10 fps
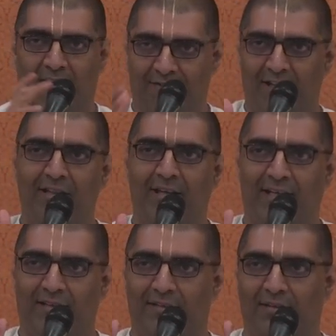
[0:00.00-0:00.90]
I went
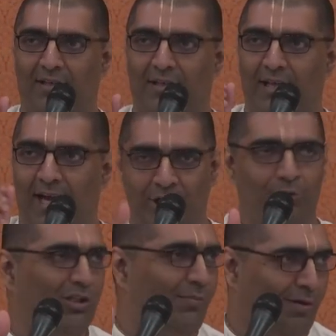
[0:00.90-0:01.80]
there I
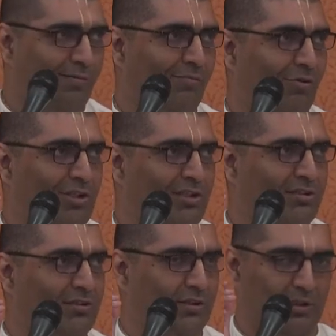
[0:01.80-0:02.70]
knew what the problem
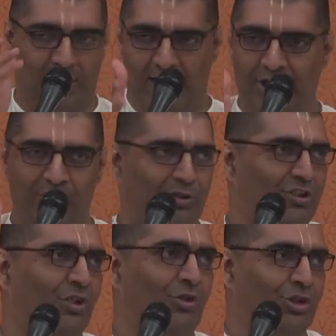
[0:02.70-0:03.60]
was. I knew what
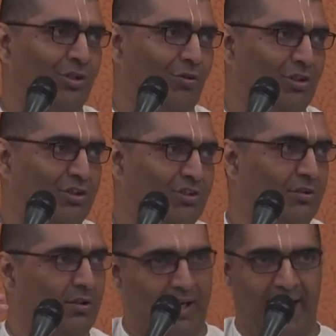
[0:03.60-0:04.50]
the solution was.
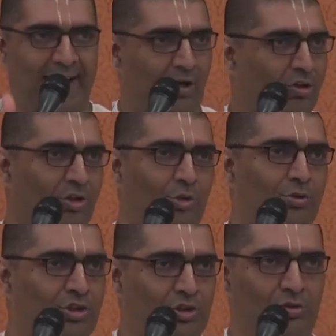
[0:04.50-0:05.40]
I had all the
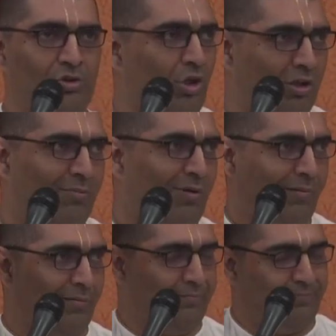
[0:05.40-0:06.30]
tools to solve the
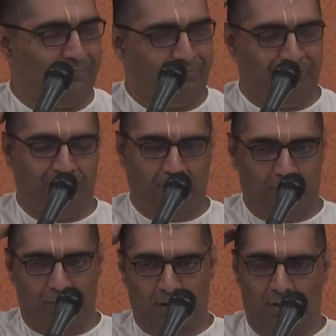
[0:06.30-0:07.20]
problem.
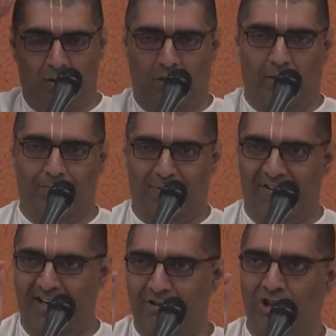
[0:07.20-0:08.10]
But
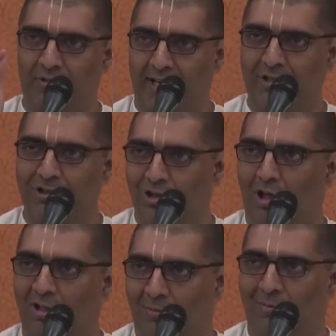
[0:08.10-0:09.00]
when I was trying to
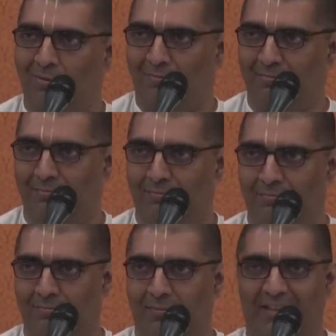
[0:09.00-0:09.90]
solve the problem,
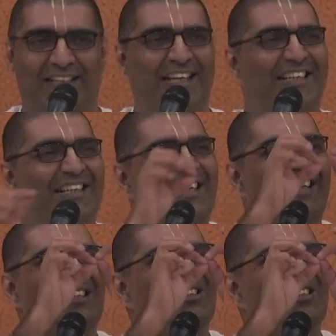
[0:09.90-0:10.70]
it needed a